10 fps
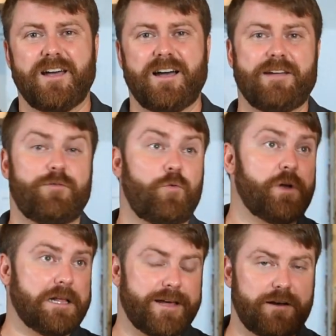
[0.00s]
I have a
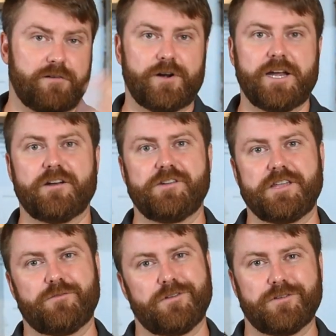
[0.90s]
ring light over here. You can
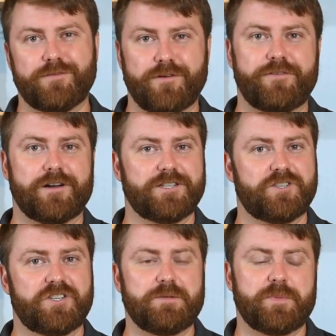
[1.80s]
get one of those for fairly
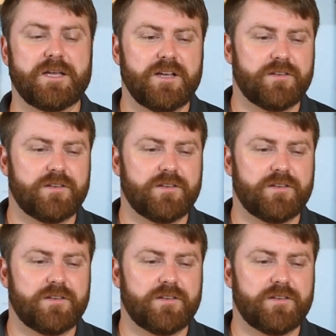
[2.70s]
cheap.